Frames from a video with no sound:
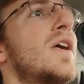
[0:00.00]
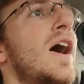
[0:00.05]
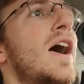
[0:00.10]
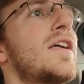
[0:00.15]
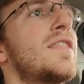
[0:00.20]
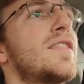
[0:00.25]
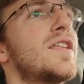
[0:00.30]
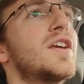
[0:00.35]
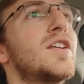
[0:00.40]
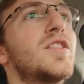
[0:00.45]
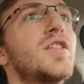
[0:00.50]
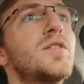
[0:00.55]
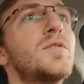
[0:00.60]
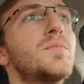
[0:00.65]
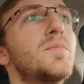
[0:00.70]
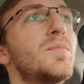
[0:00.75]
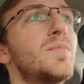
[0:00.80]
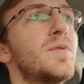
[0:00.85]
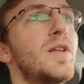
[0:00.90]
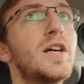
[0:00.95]
I think the
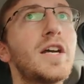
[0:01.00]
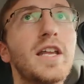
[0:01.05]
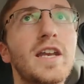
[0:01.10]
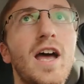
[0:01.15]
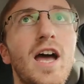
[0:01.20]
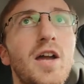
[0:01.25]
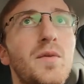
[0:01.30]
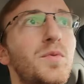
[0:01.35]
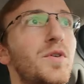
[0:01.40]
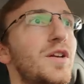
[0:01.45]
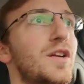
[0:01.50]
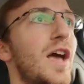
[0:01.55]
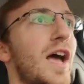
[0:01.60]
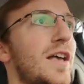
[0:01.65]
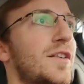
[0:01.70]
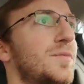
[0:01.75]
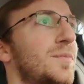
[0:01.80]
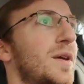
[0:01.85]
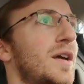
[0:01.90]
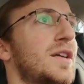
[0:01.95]
plug-in hybrid
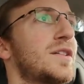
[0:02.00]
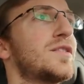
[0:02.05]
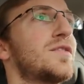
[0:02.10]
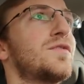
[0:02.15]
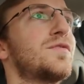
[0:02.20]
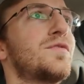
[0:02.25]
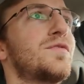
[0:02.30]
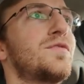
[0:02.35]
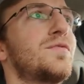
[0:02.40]
aspect of